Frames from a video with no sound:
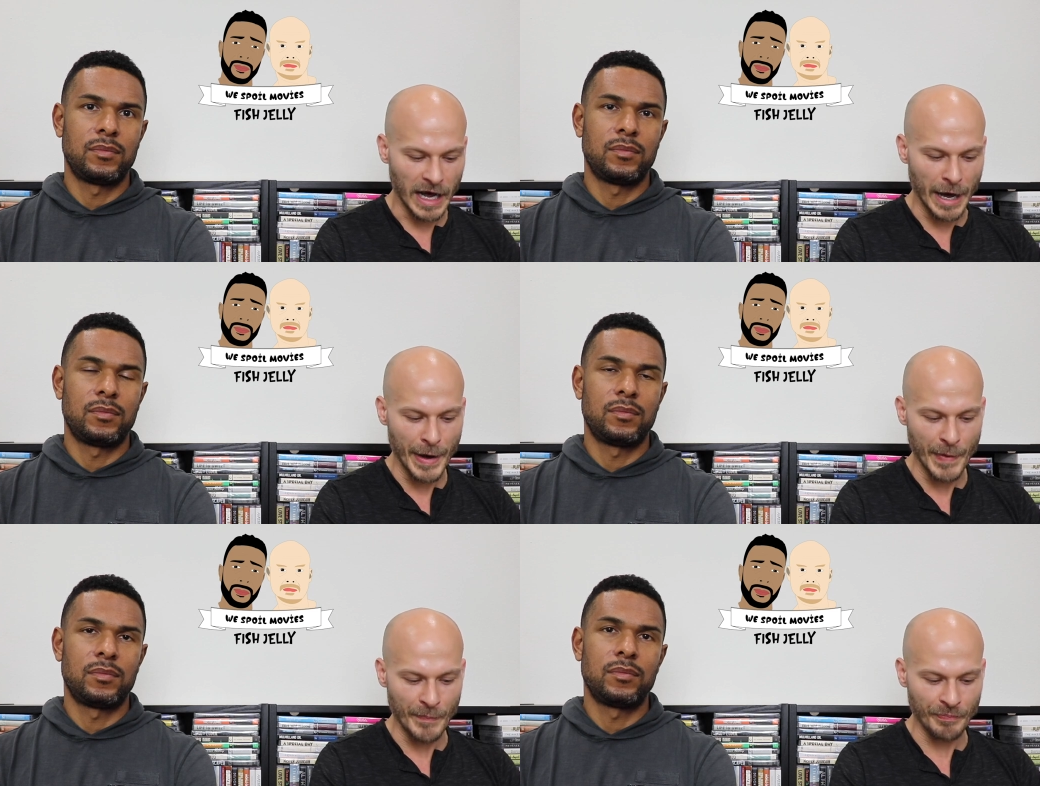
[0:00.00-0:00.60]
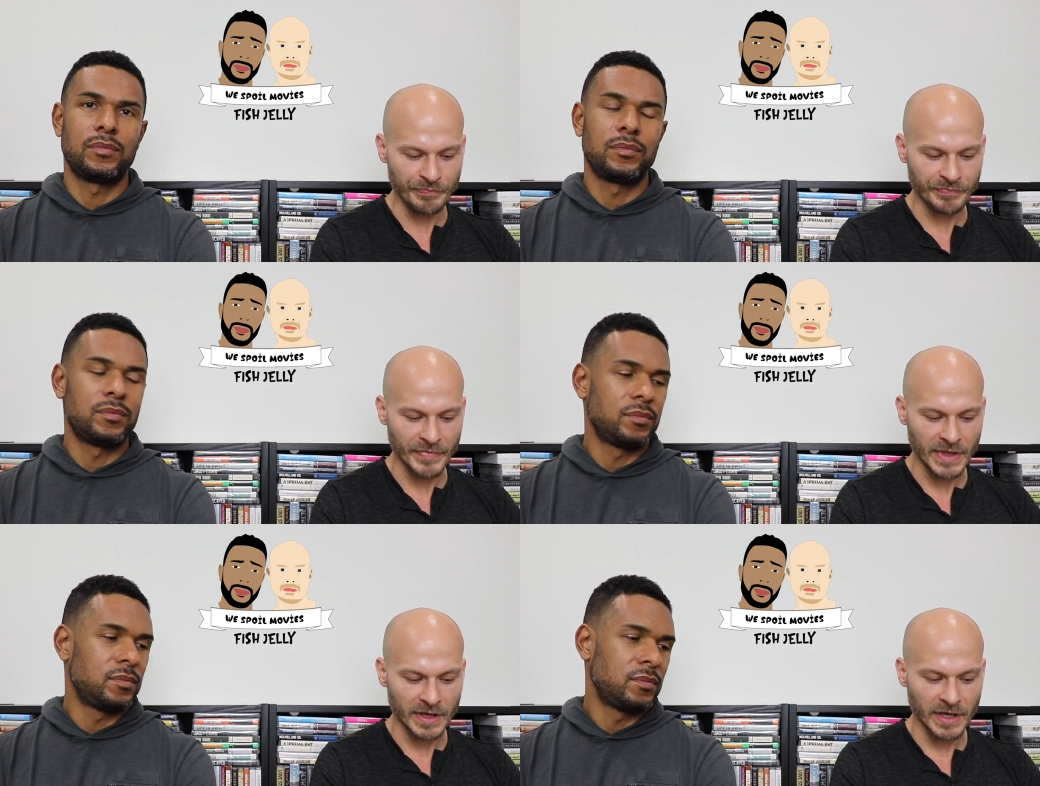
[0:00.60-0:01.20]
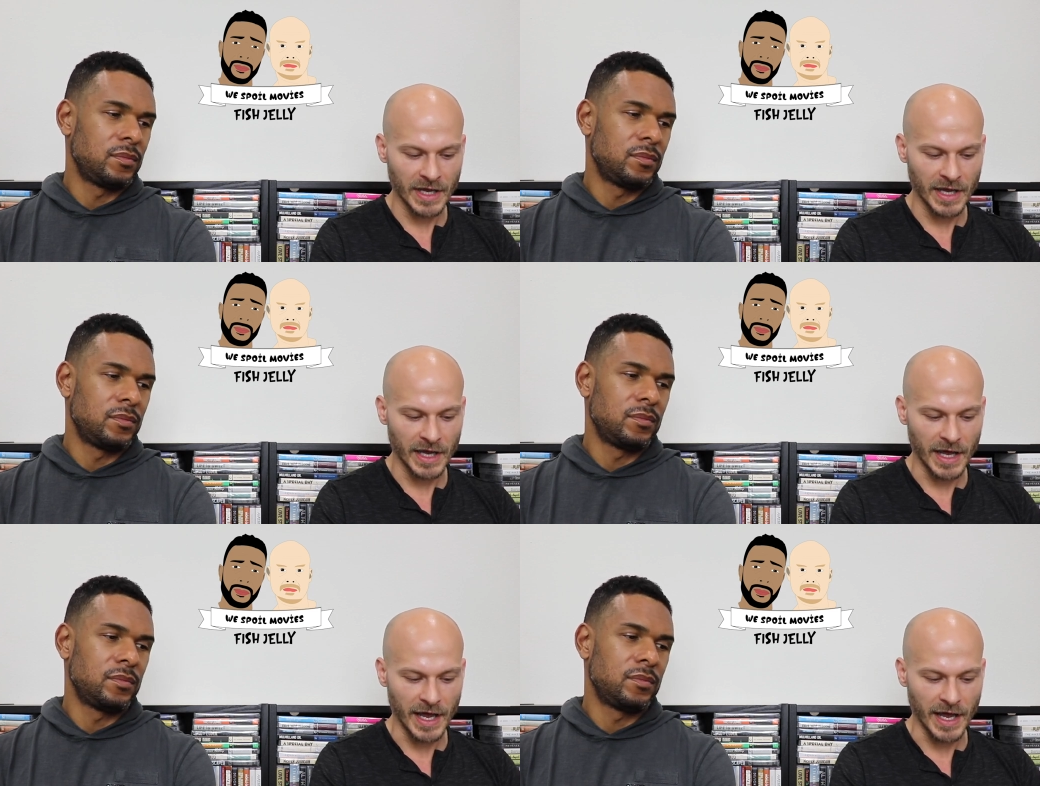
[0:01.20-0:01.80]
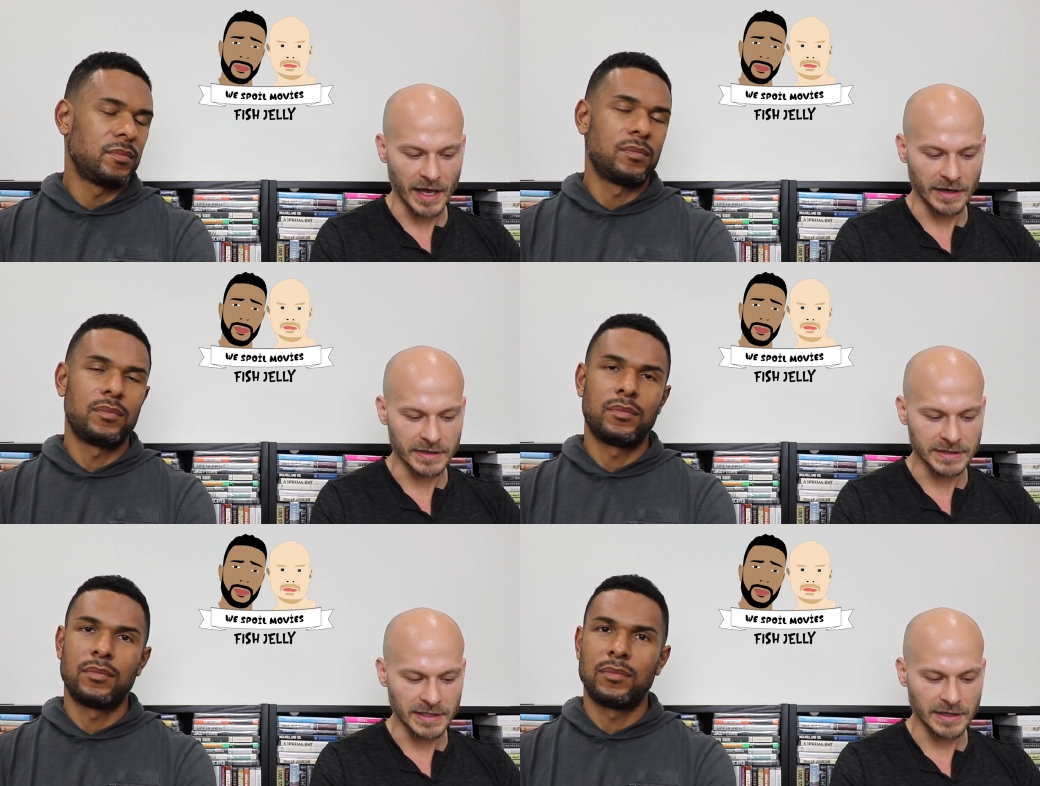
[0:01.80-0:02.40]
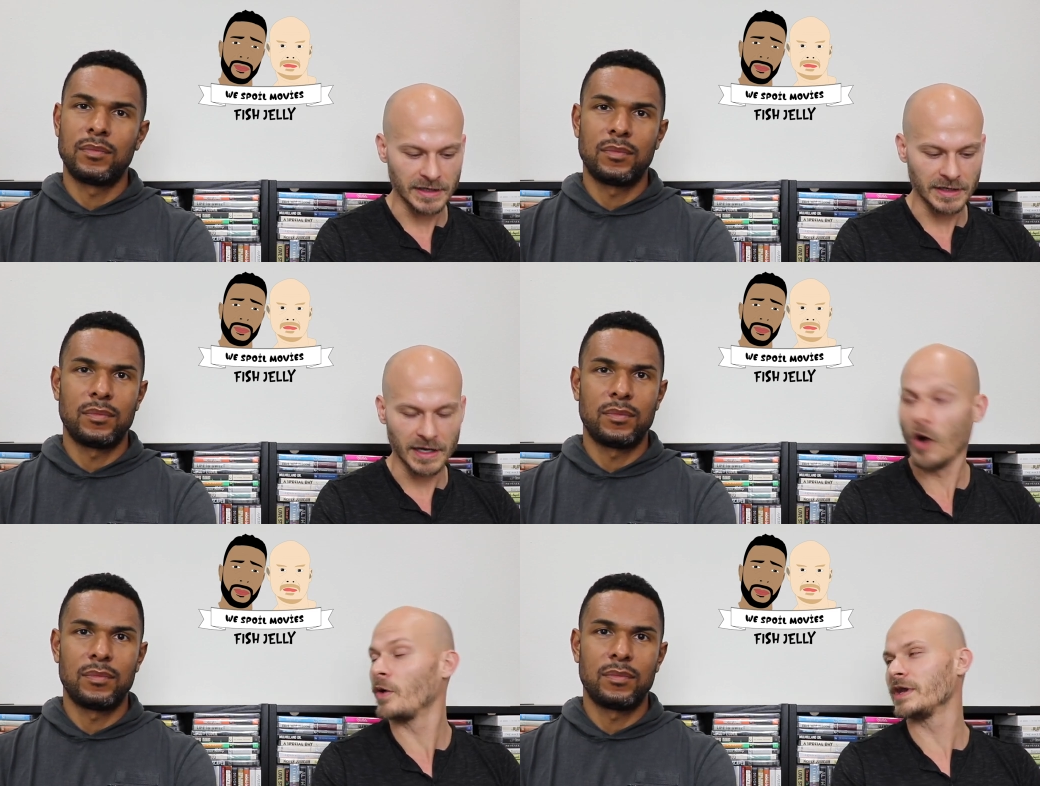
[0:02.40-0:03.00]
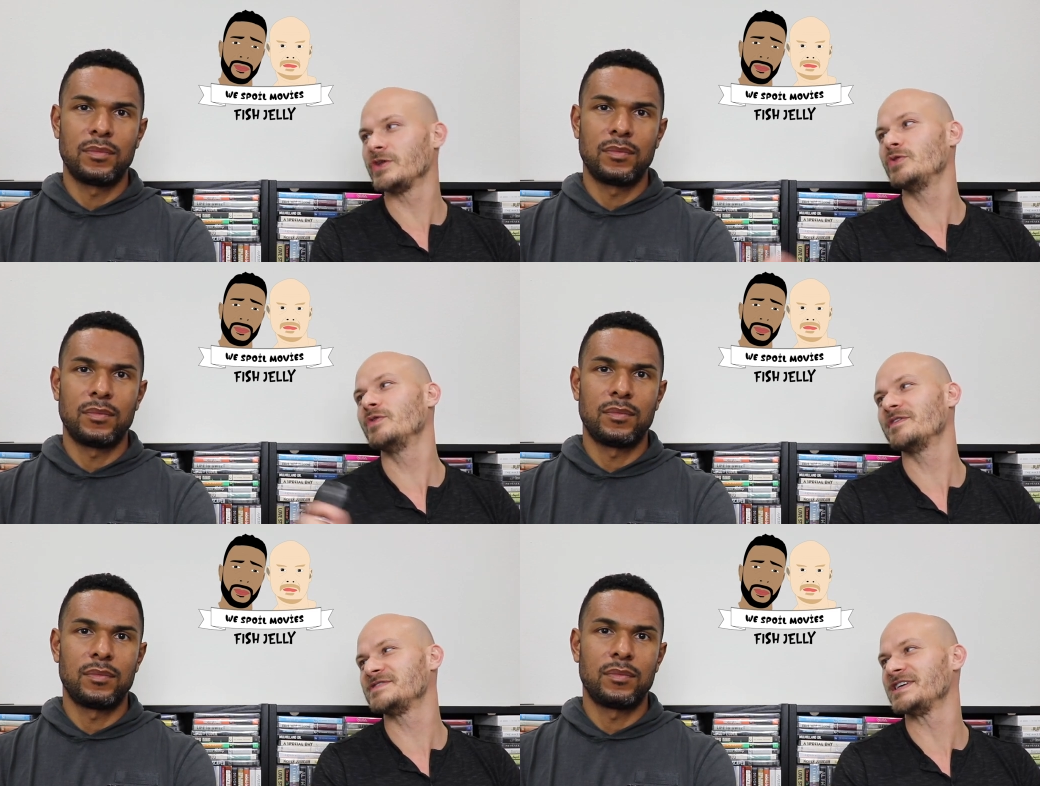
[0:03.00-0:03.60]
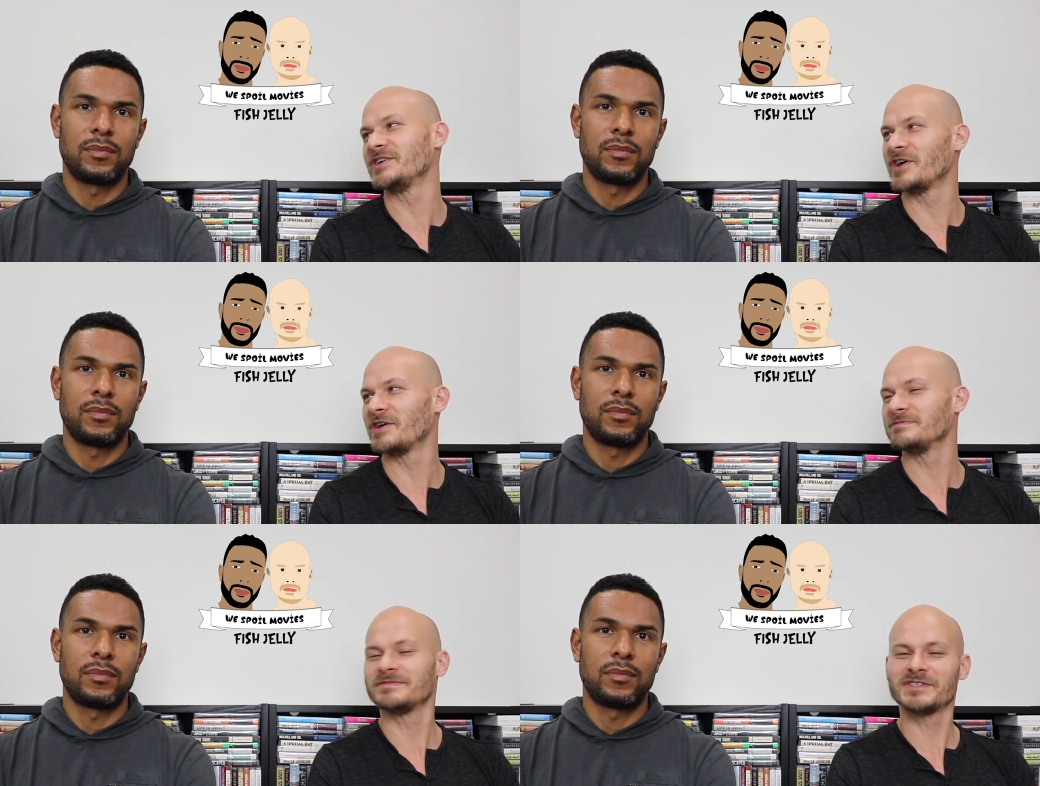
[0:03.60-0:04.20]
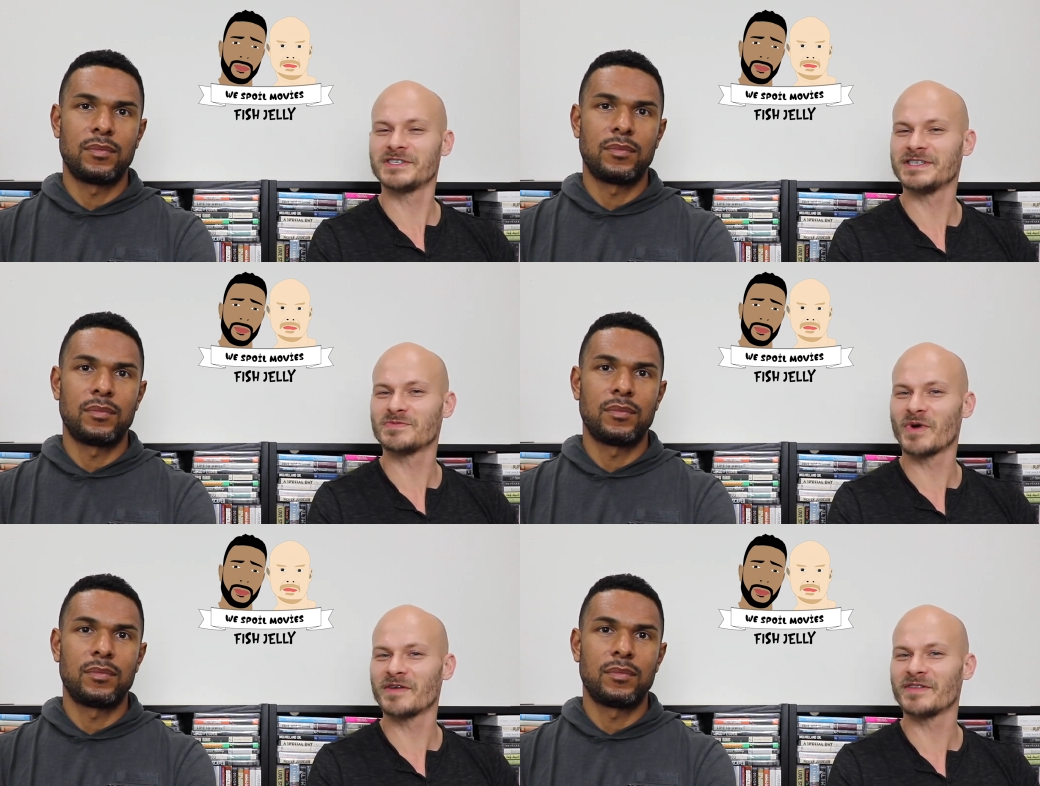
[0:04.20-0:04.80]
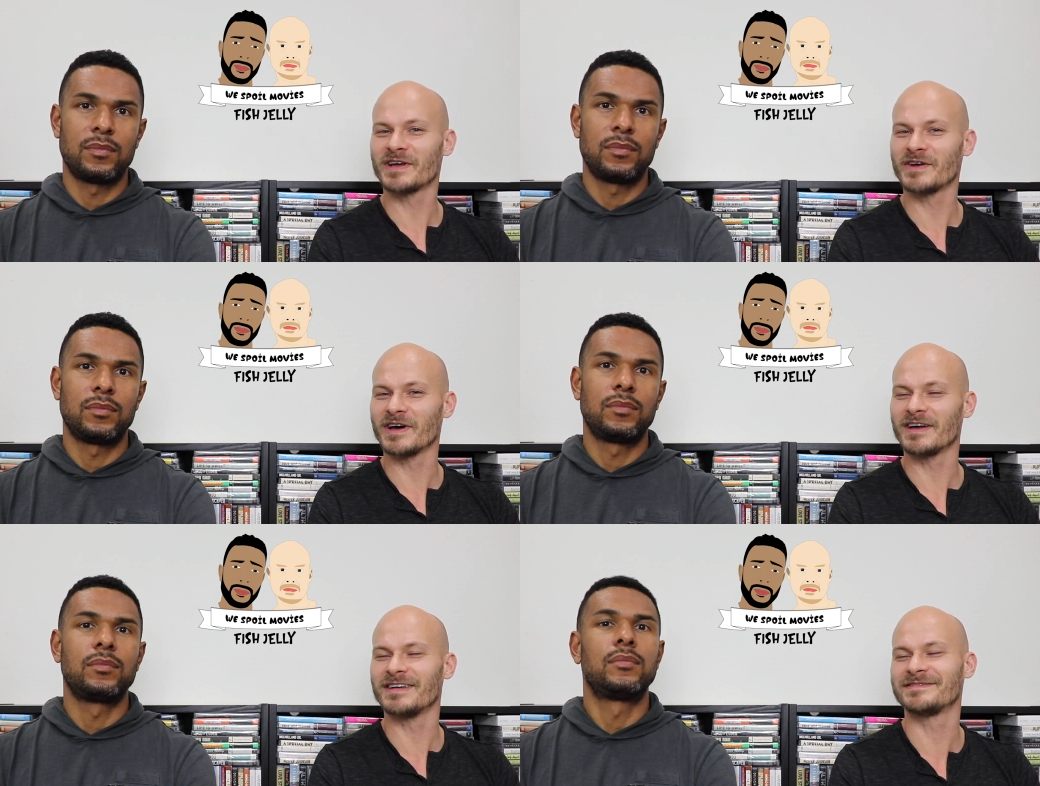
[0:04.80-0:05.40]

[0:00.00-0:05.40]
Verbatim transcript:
Speaker 1: Um, and uh, oh, and you have seen her. She's one of the.